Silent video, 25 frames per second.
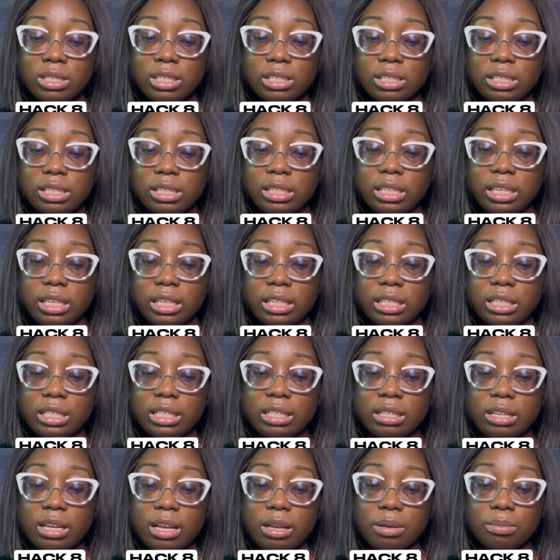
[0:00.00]
this thing,
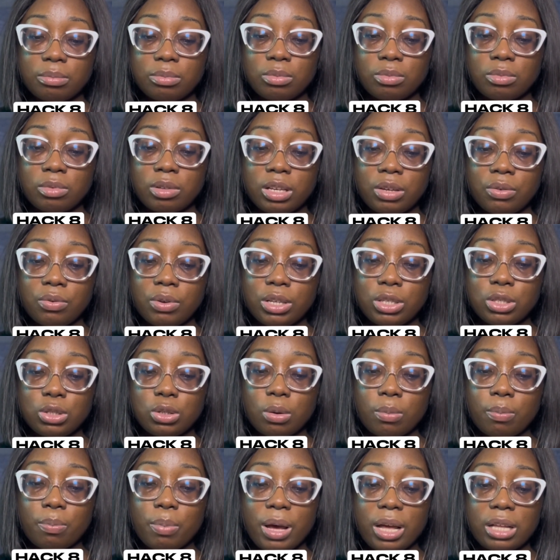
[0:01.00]
um, erase
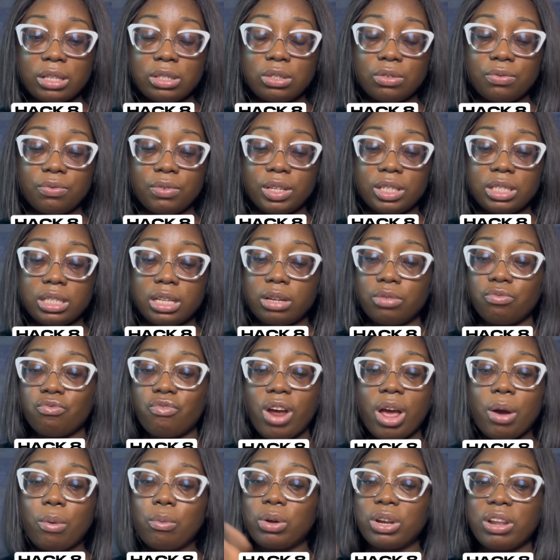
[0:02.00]
some parts of it, then
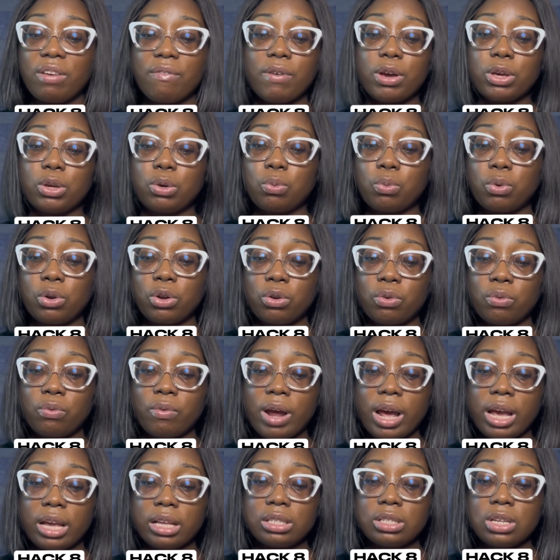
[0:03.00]
write whatever you want to
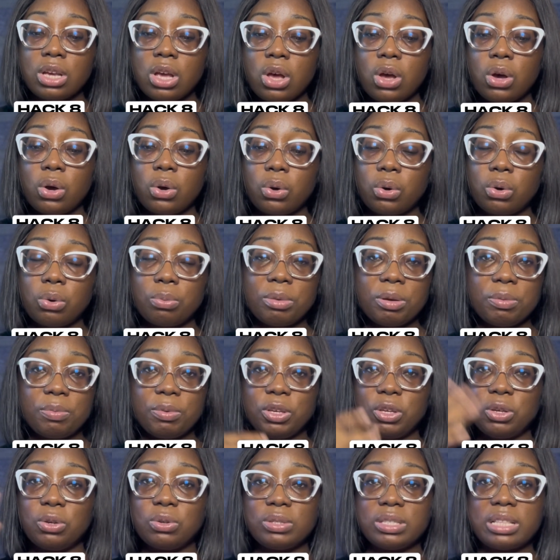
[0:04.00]
write, or maybe
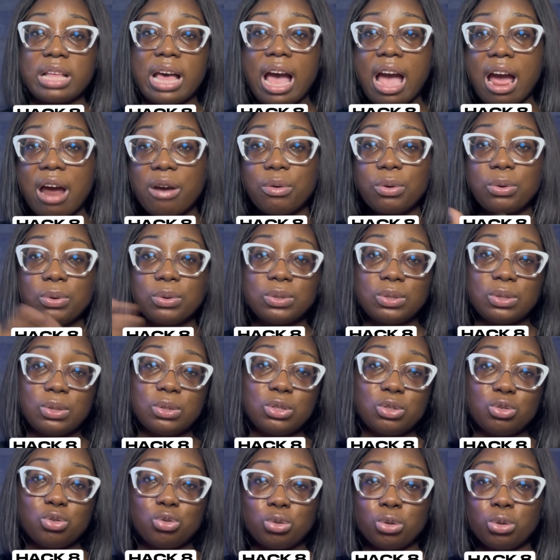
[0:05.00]
use the arrows or
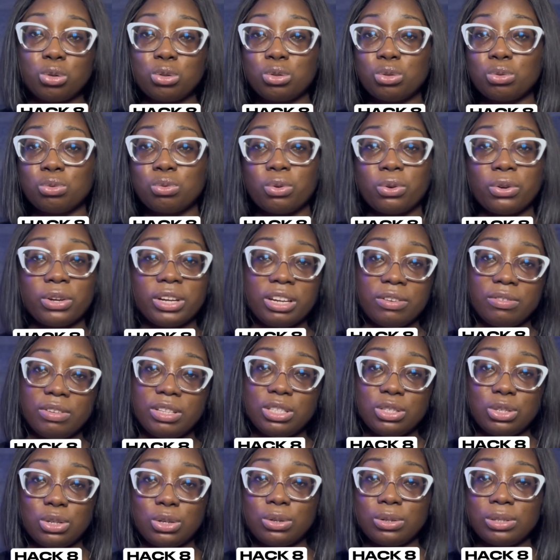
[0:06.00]
the draw tool or every
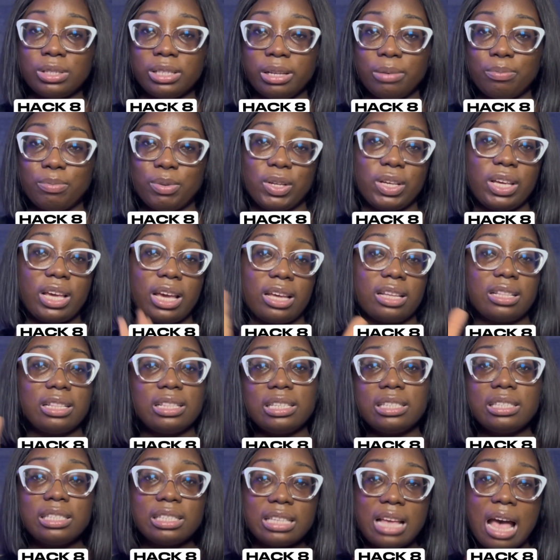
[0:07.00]
single thing. But yeah,
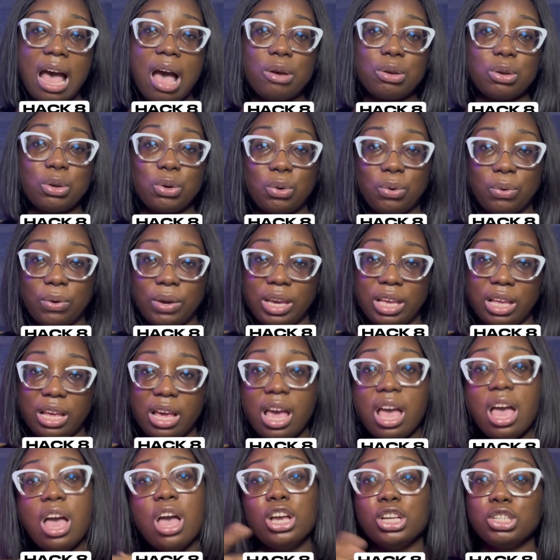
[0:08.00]
this is how you create
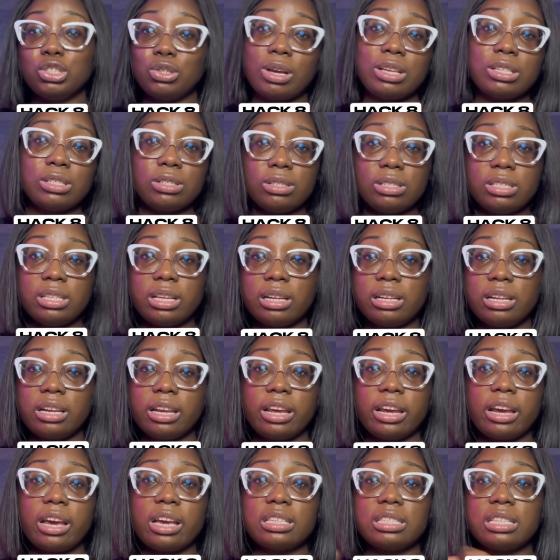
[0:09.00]
translucent
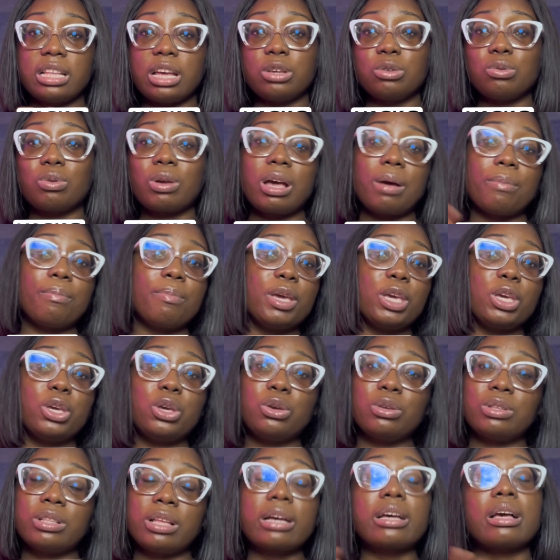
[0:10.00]
layers that you can
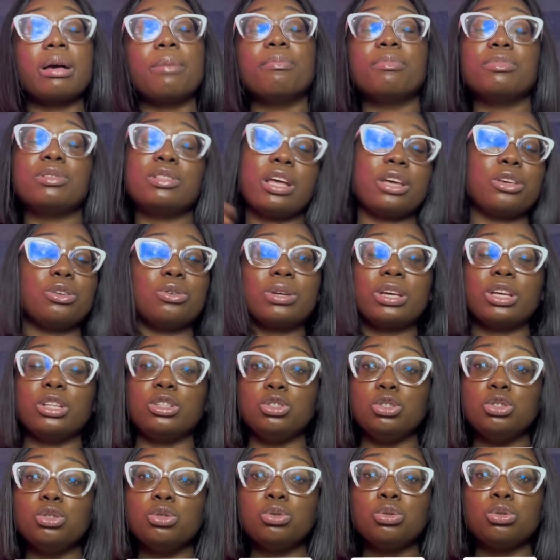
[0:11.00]
make that can that you
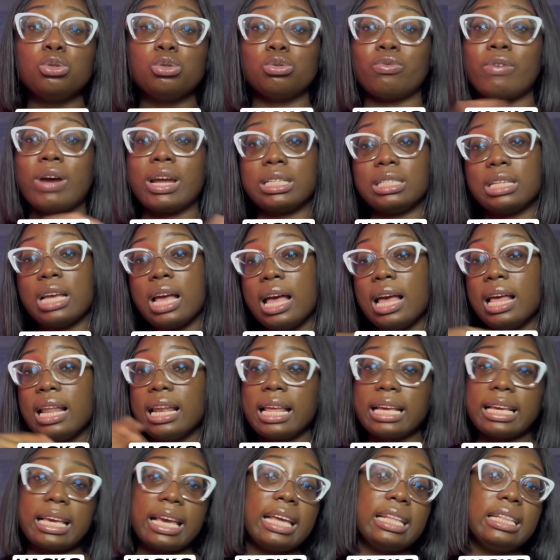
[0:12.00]
can use to write
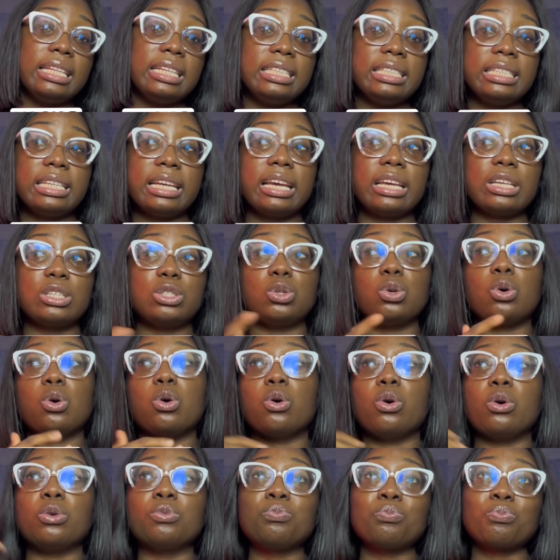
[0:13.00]
like any text
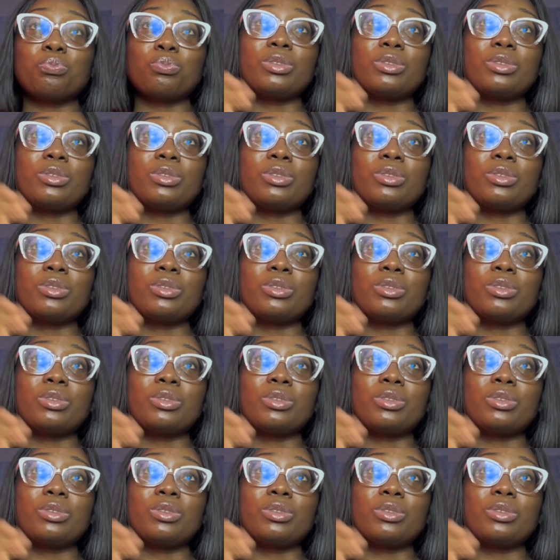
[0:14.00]
or